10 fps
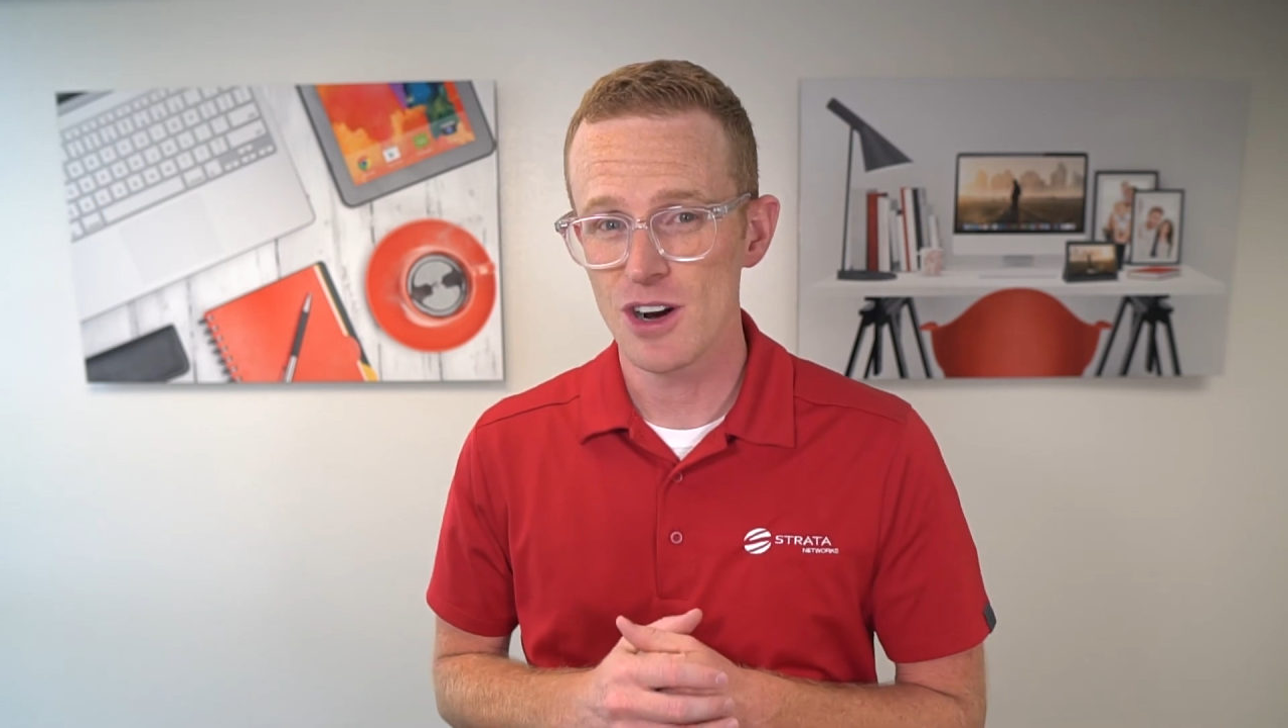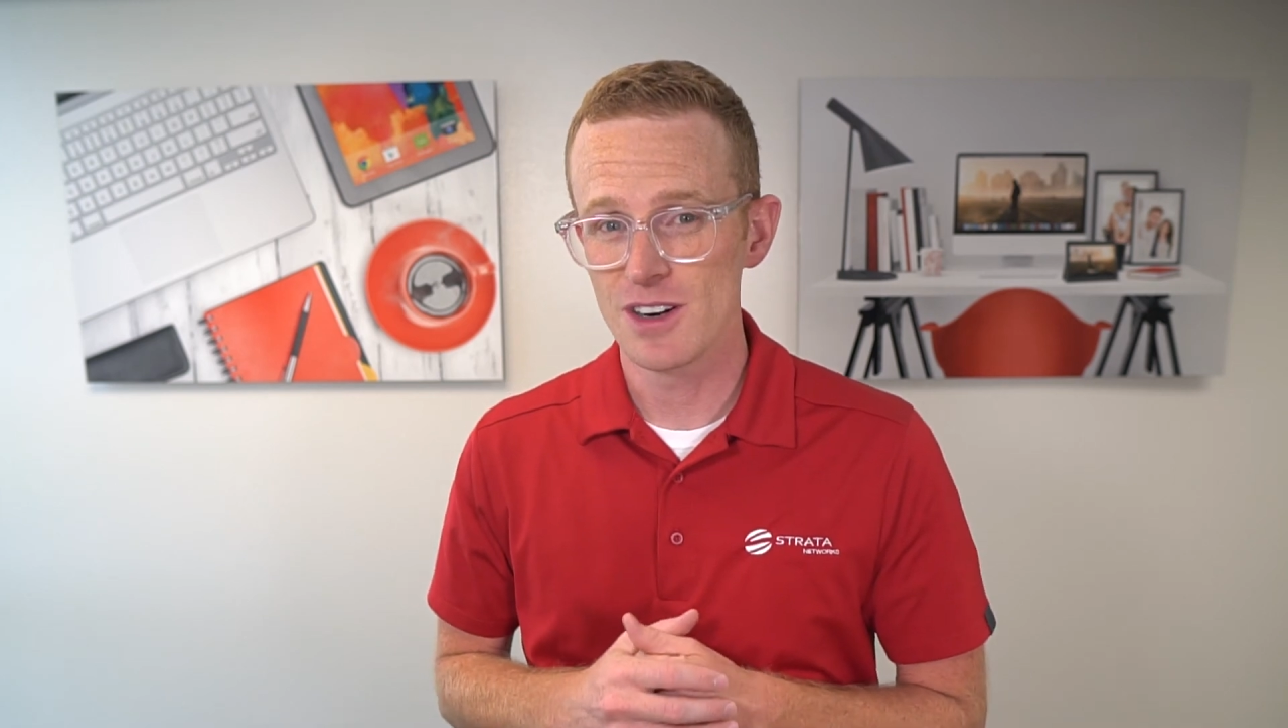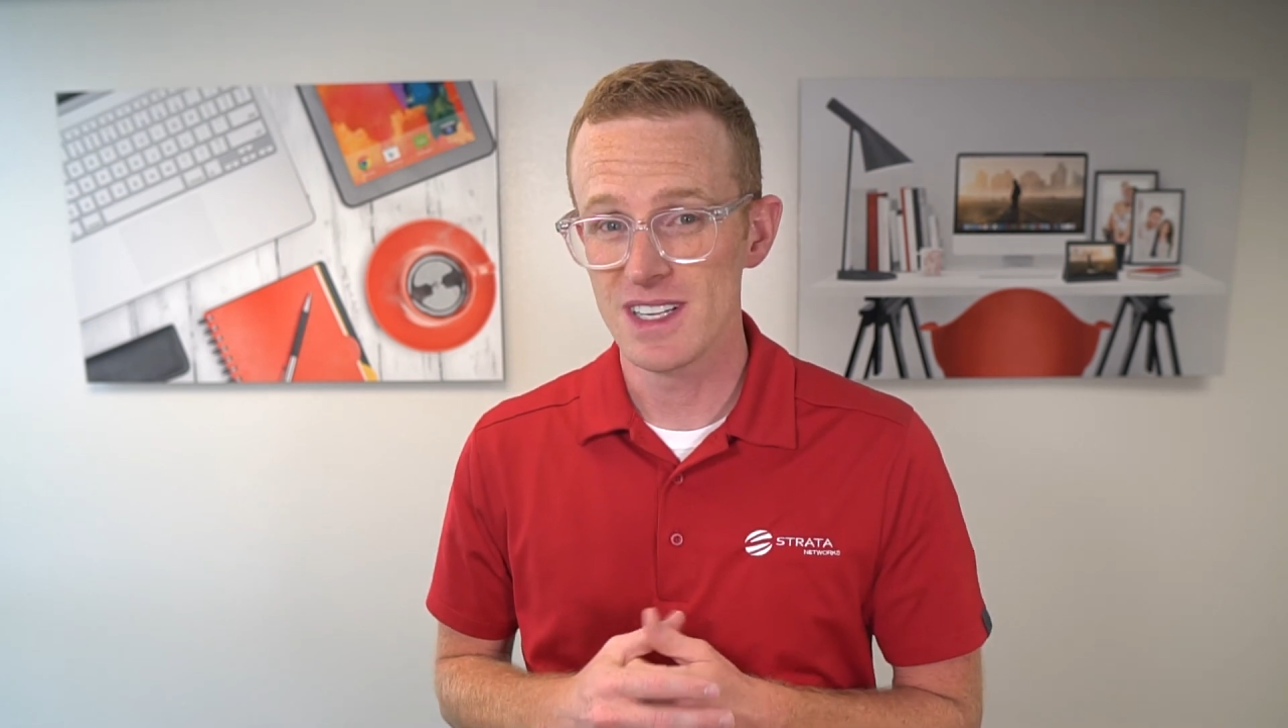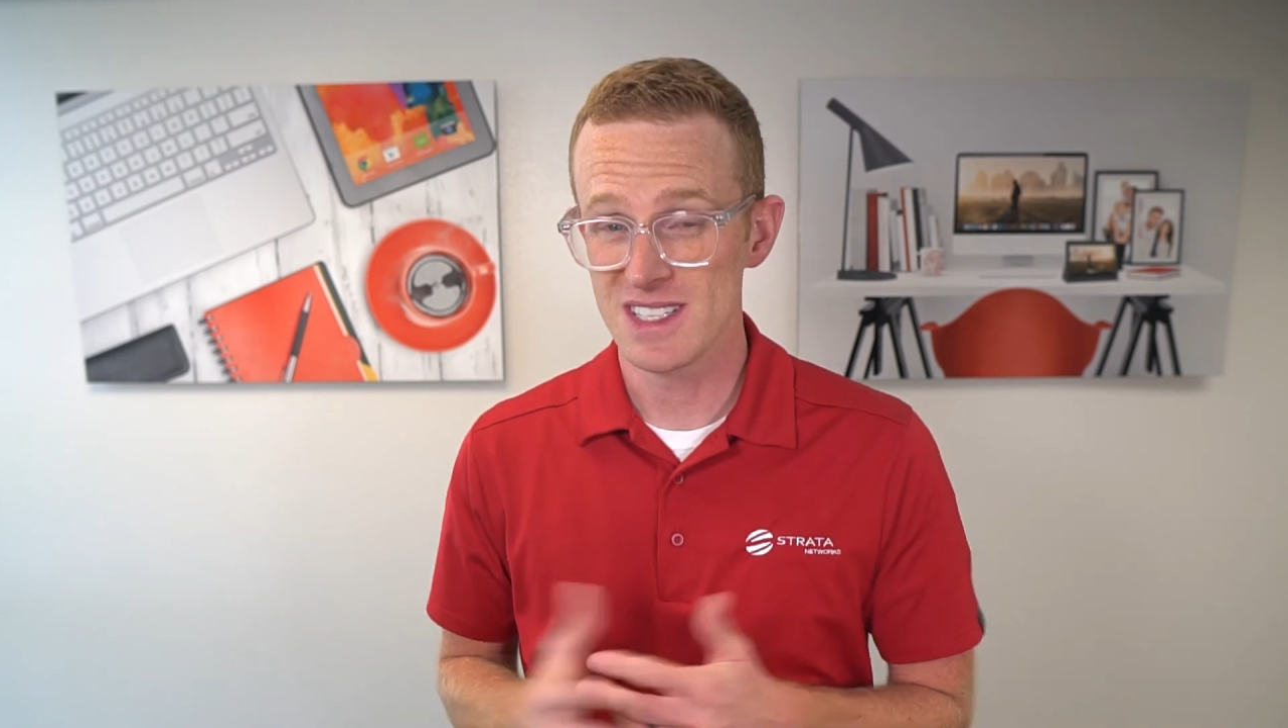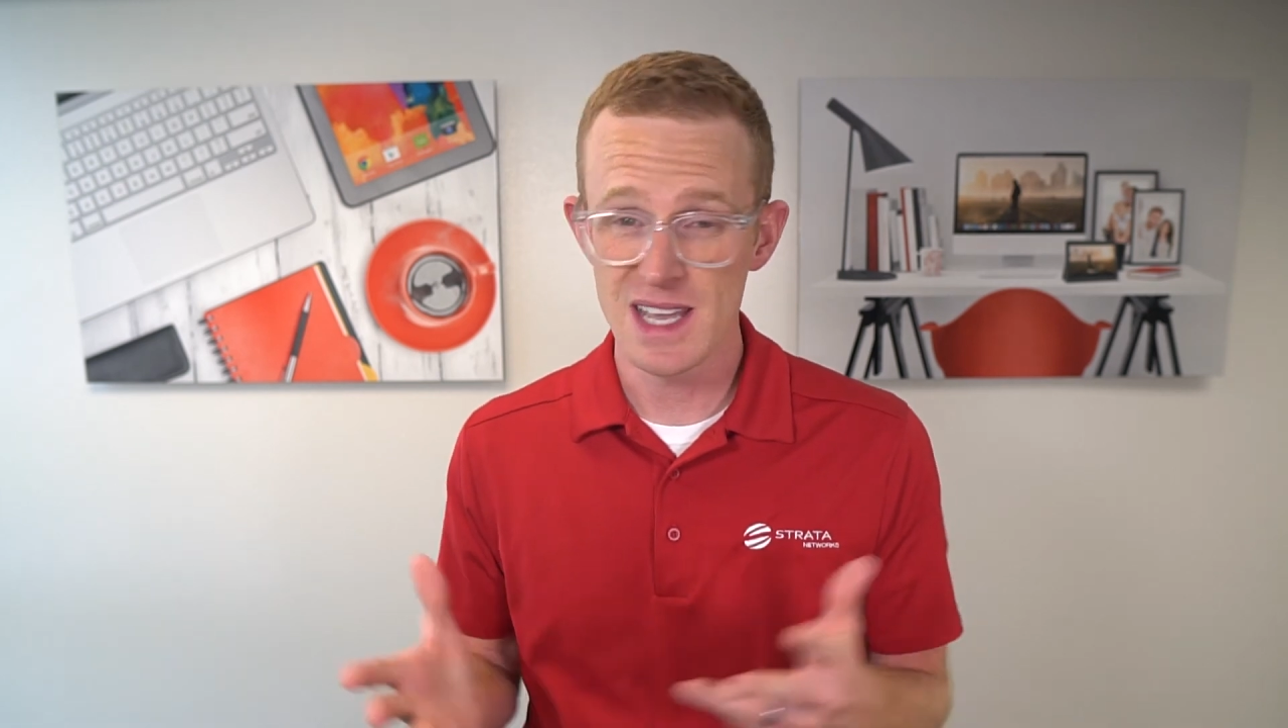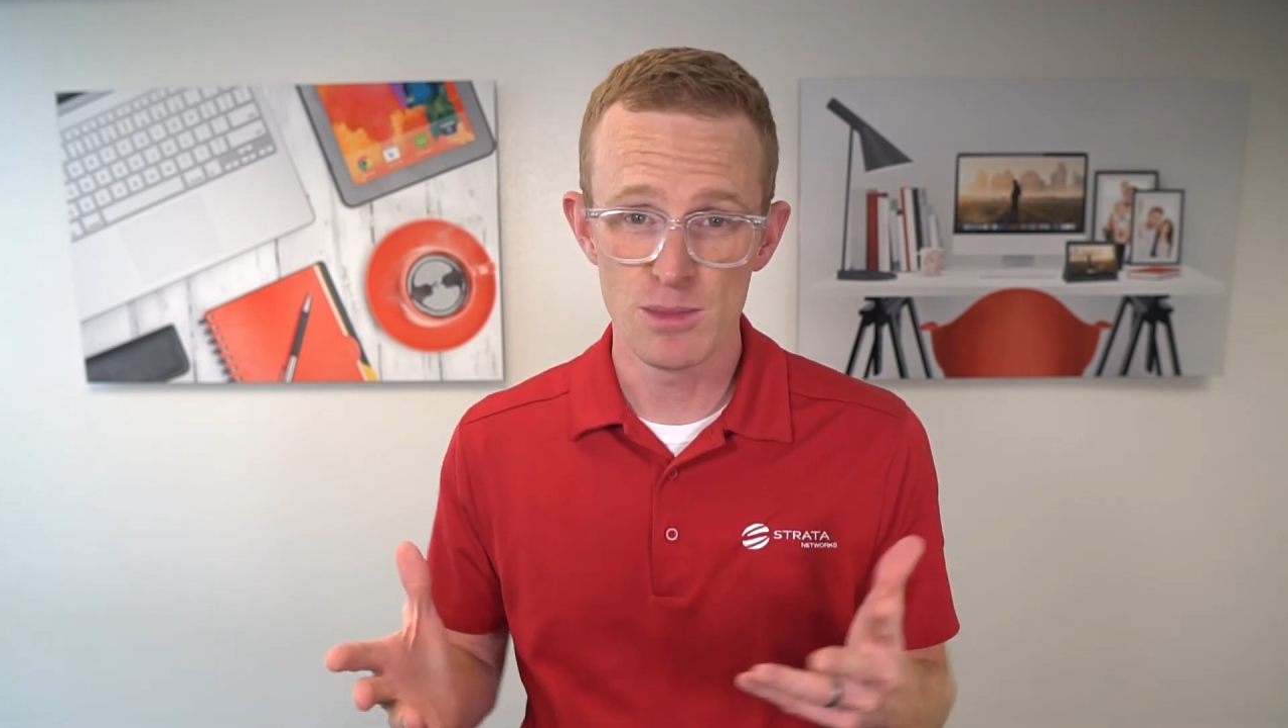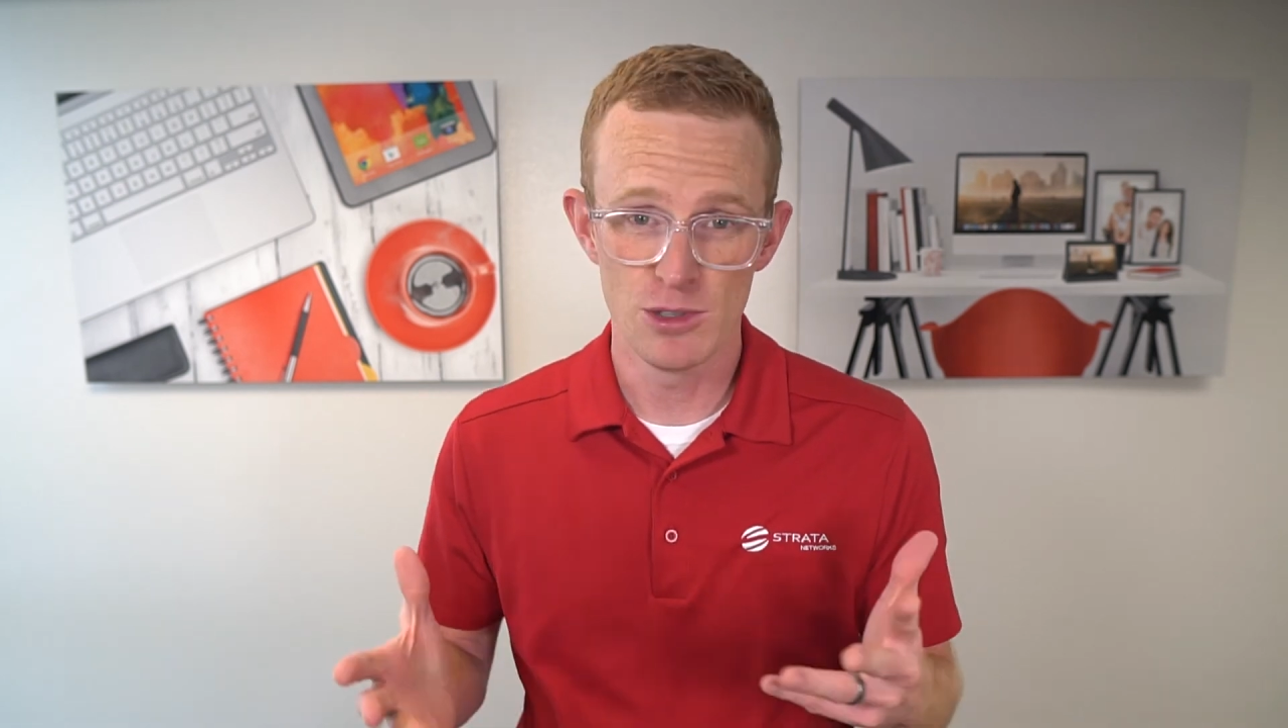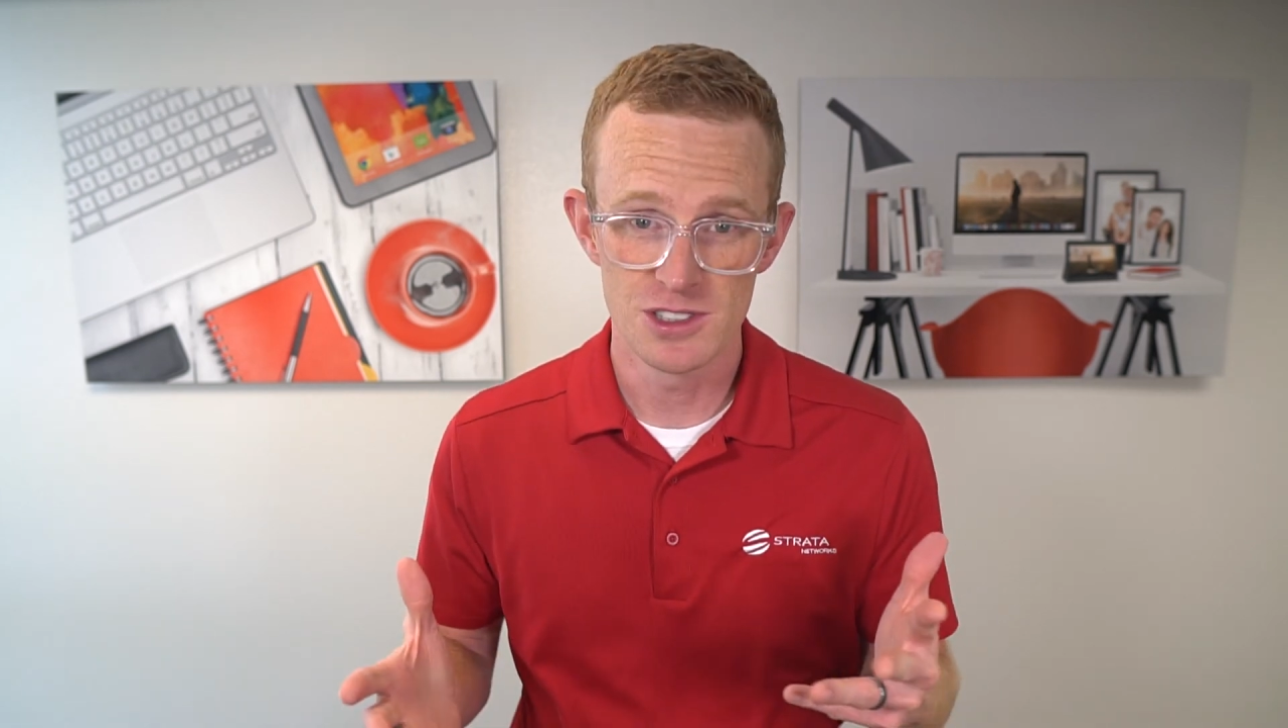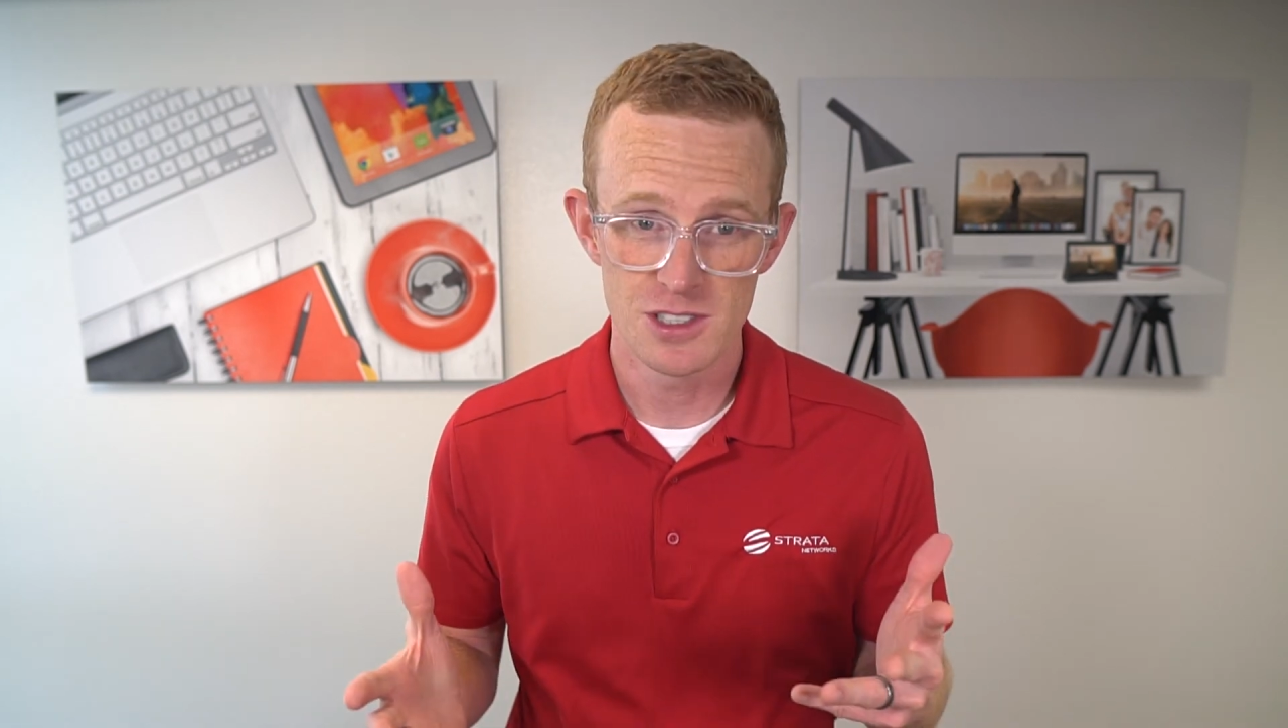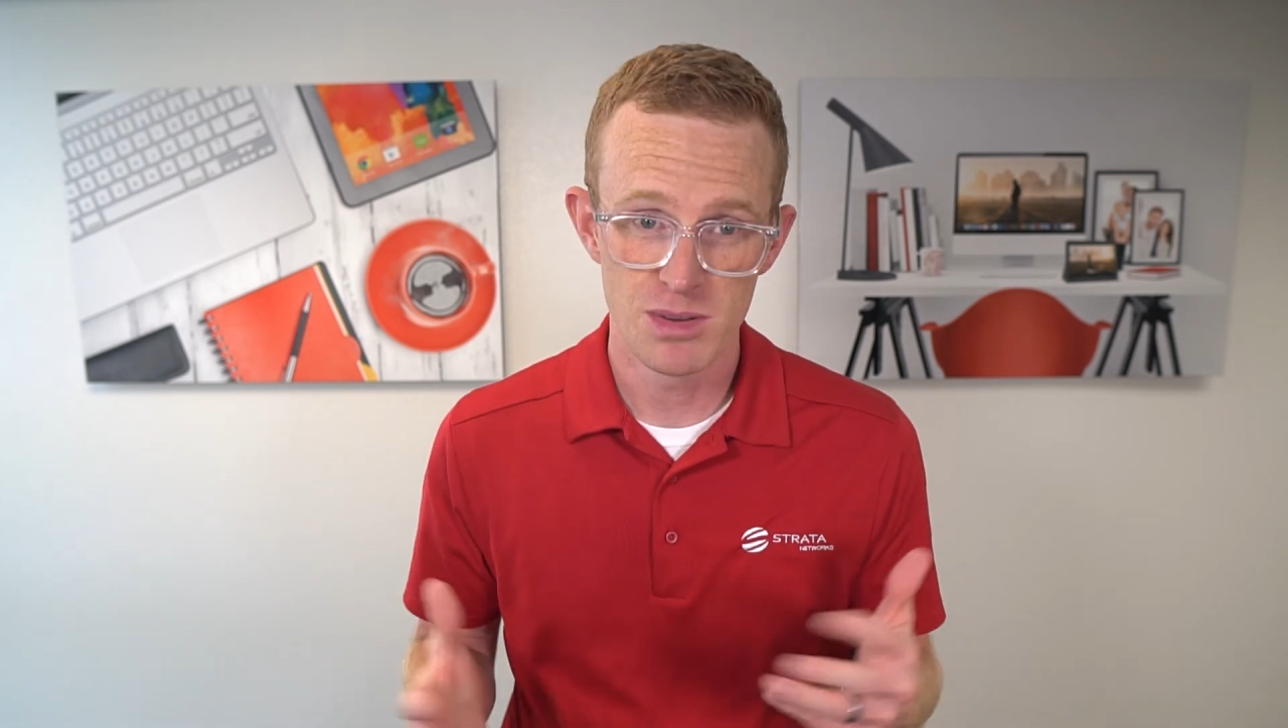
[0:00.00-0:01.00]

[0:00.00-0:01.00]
are disabled